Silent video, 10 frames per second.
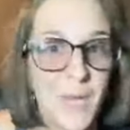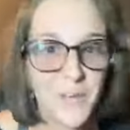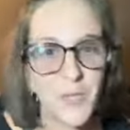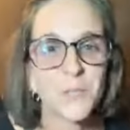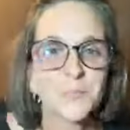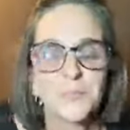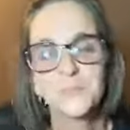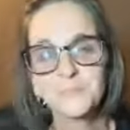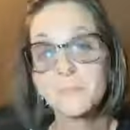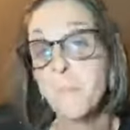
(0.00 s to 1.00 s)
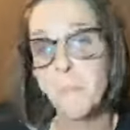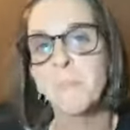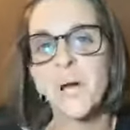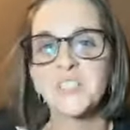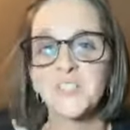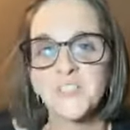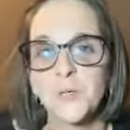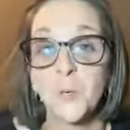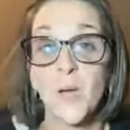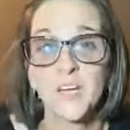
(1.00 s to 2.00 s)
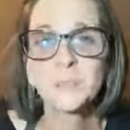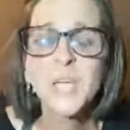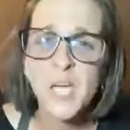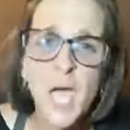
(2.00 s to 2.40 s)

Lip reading: better. Mine does anyway.